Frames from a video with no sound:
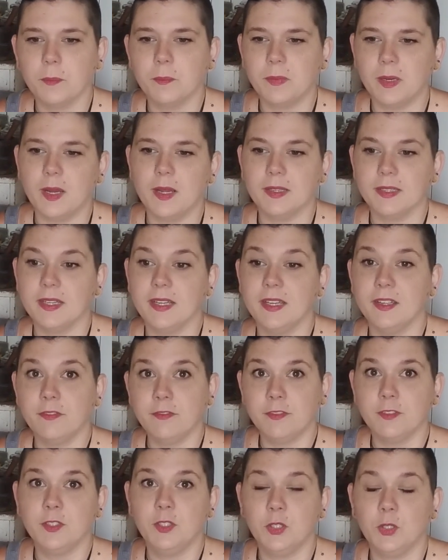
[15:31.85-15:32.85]
but
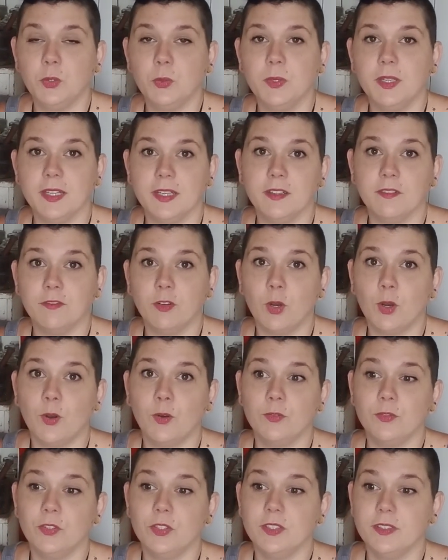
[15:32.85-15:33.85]
if you get
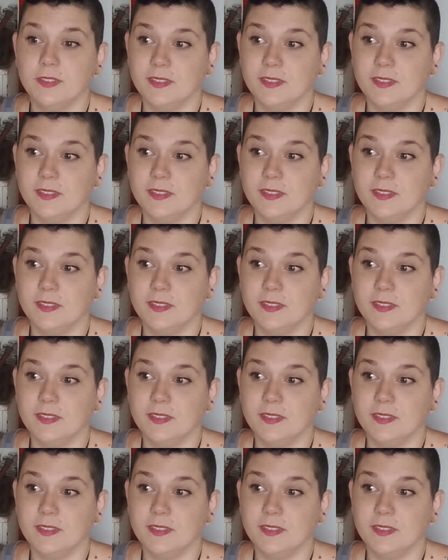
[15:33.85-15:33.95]
involved,